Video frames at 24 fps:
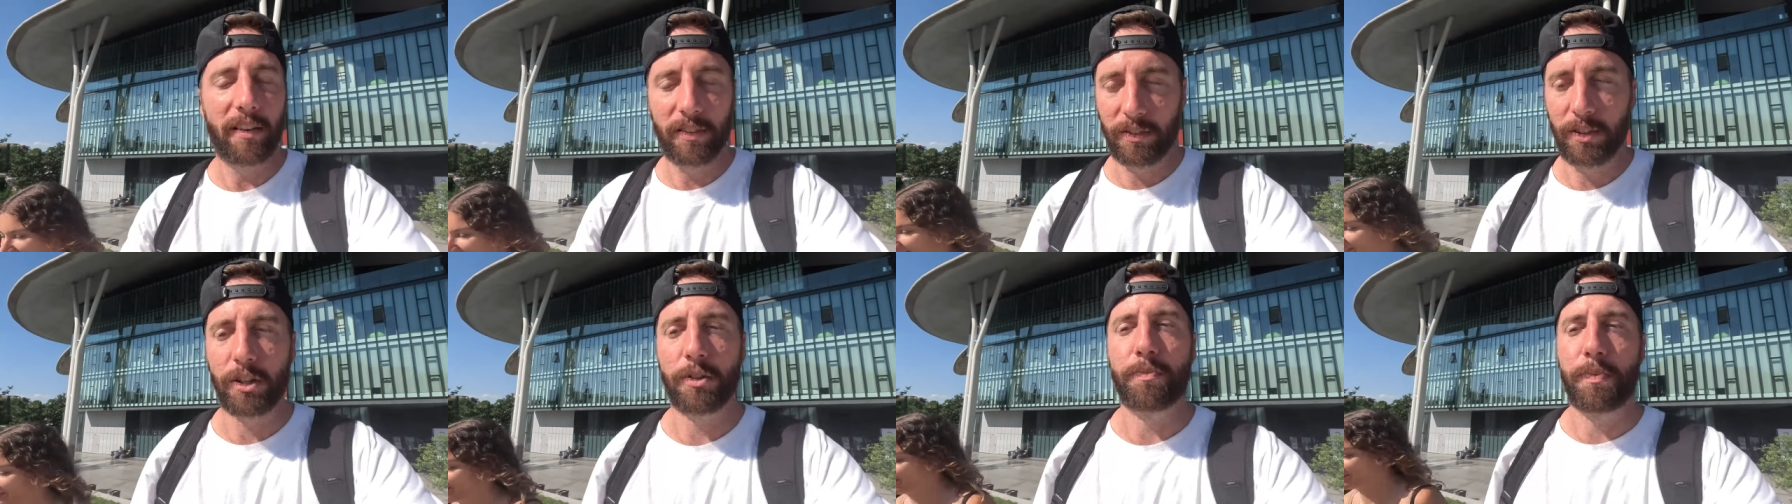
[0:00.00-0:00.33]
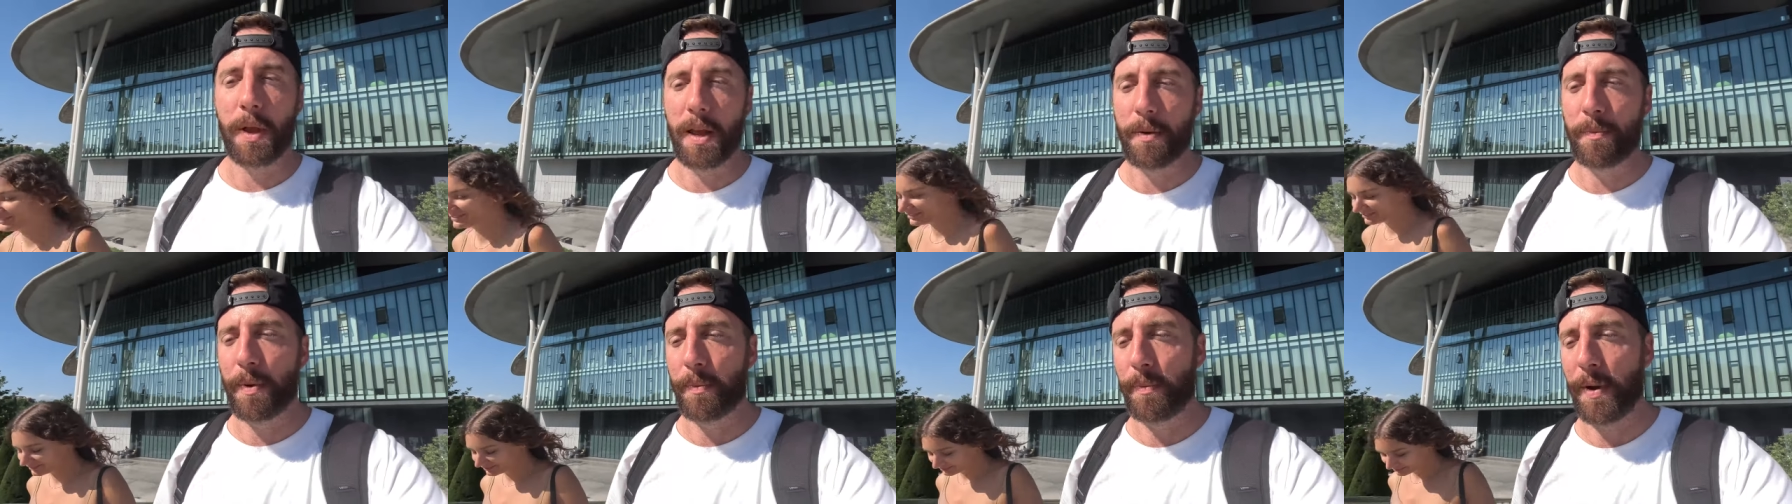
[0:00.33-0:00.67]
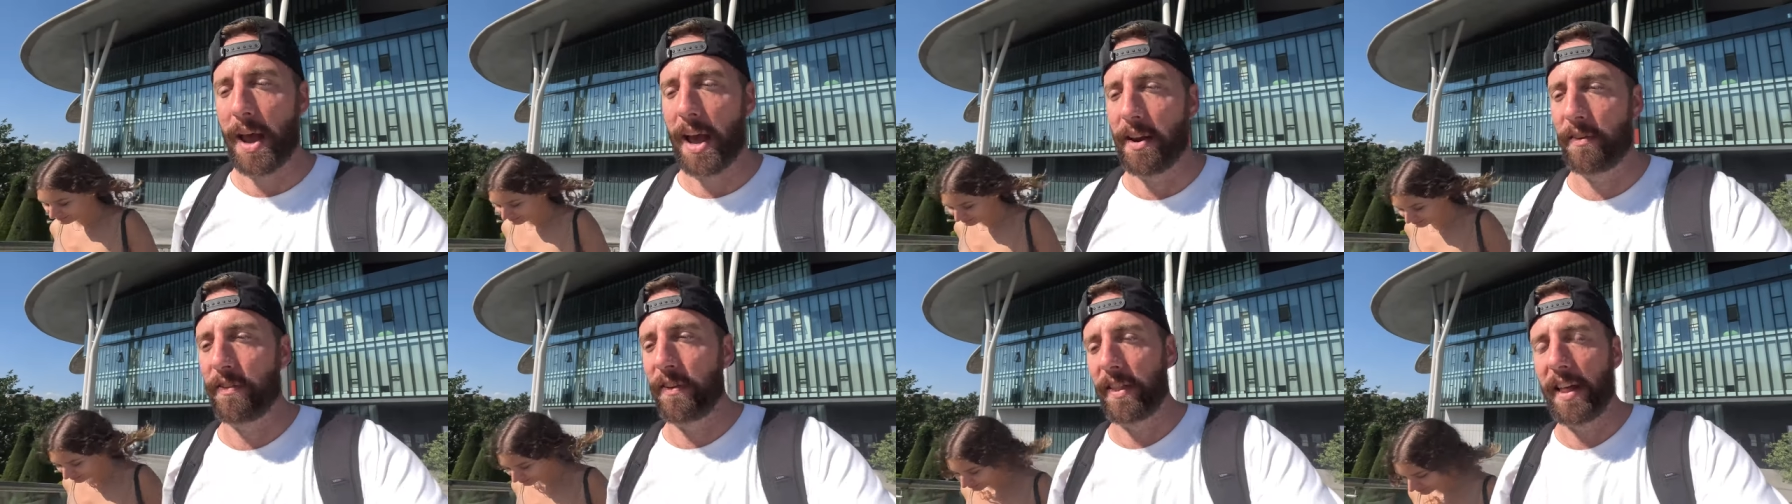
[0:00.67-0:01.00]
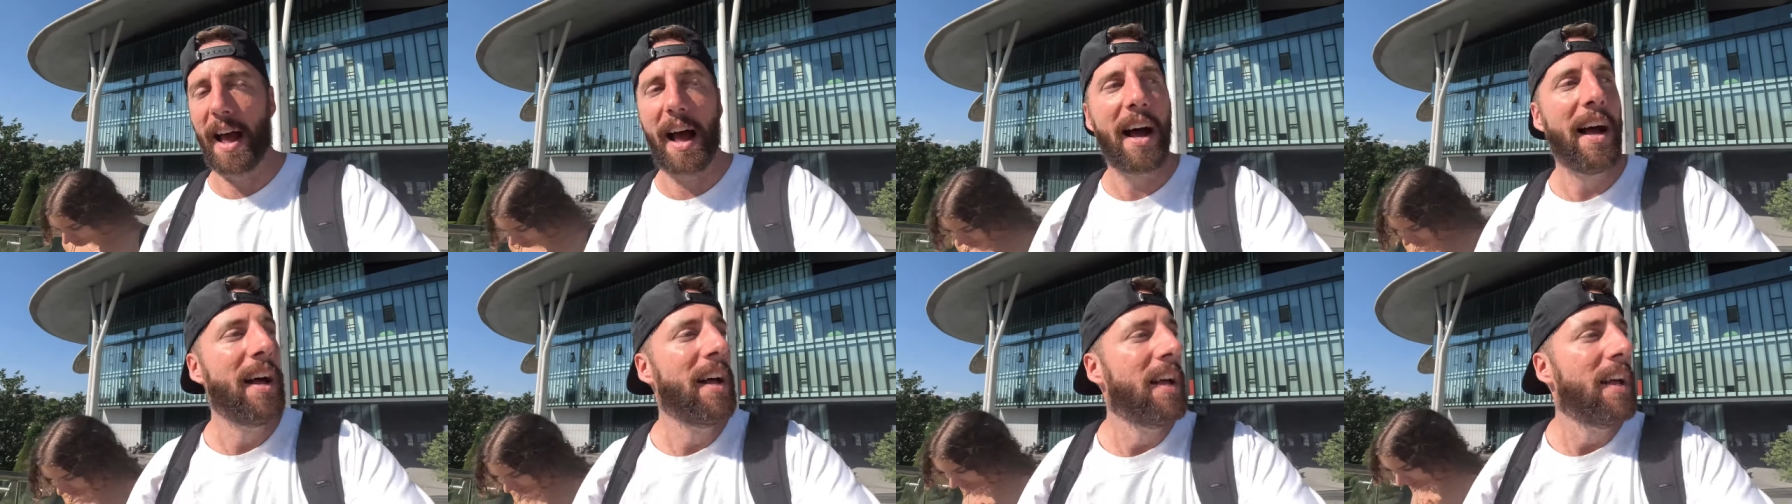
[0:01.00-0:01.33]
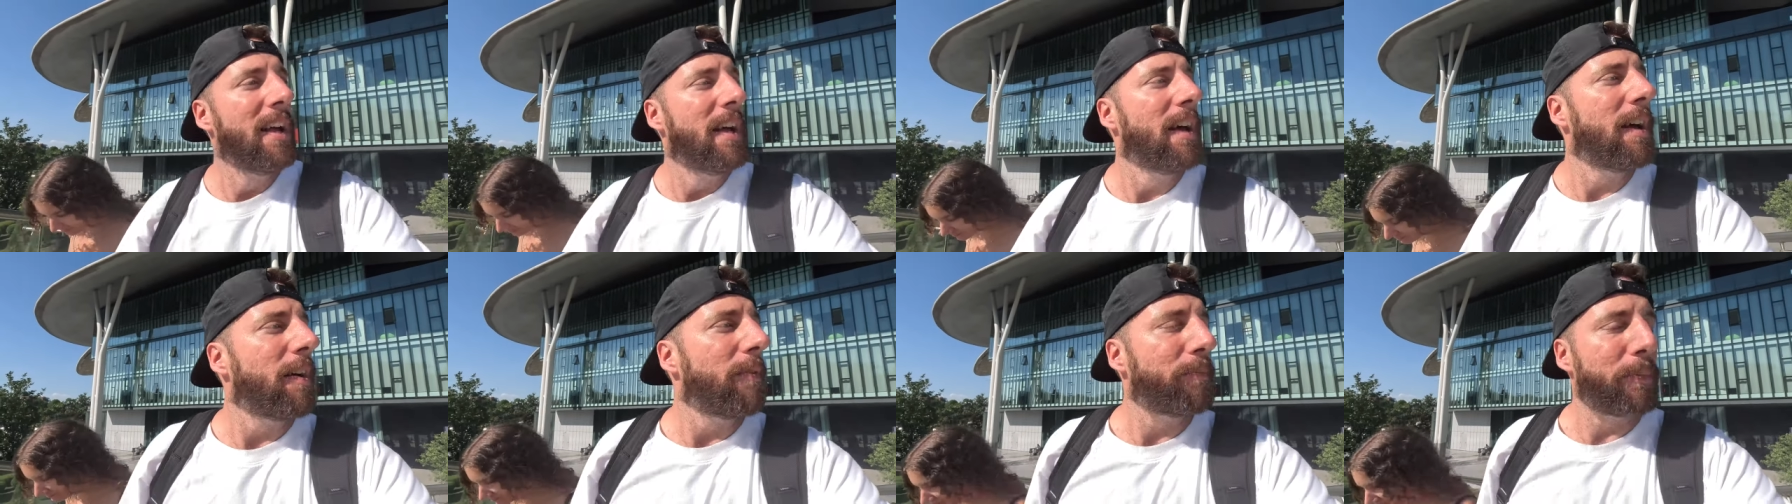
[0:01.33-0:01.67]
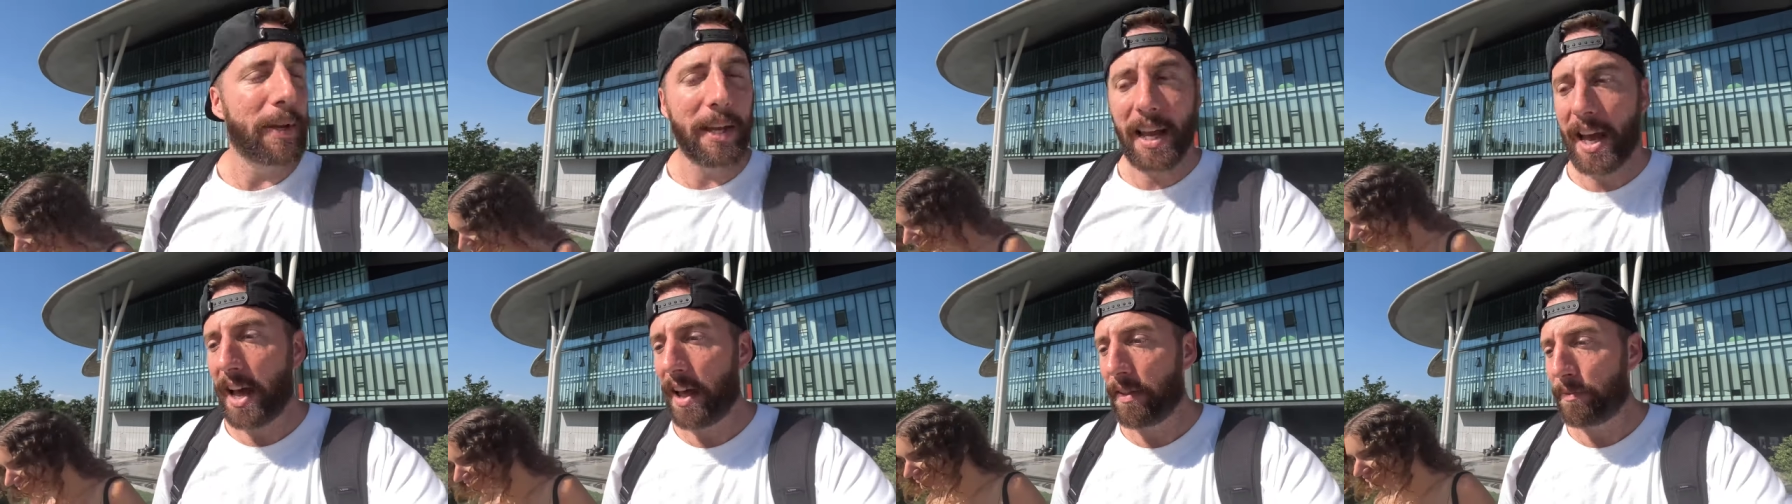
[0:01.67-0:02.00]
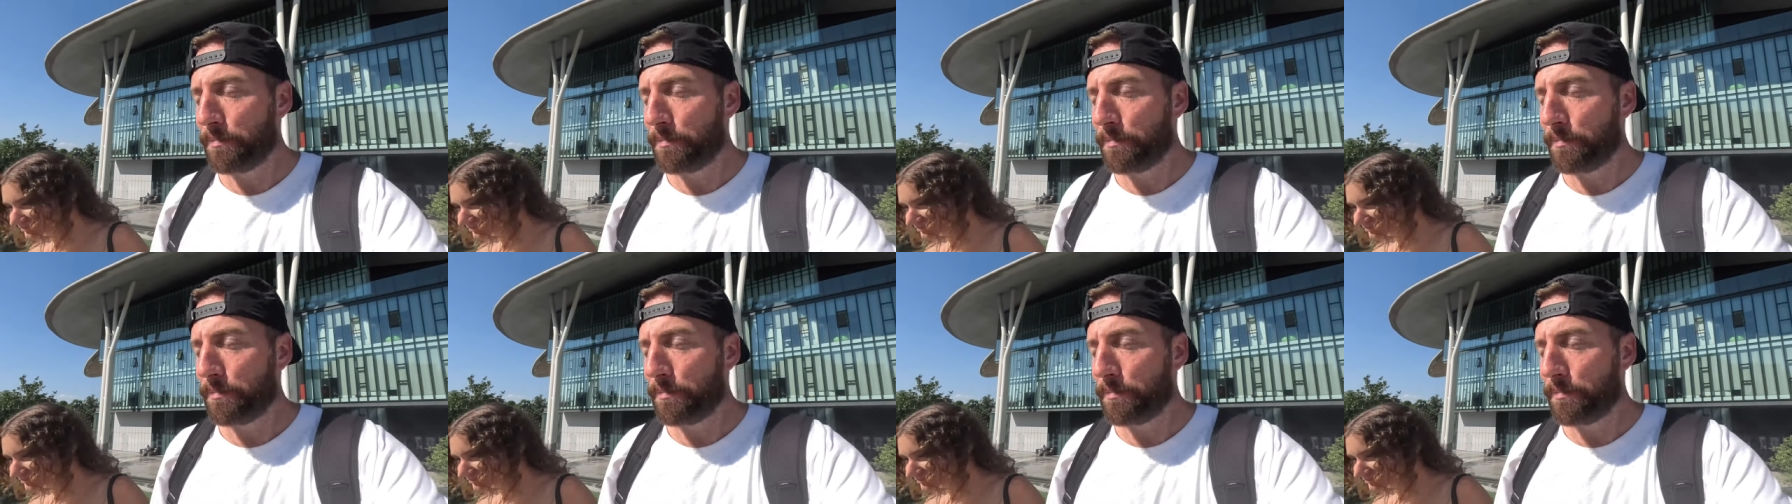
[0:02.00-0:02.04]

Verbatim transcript: just be prepared for that but yeah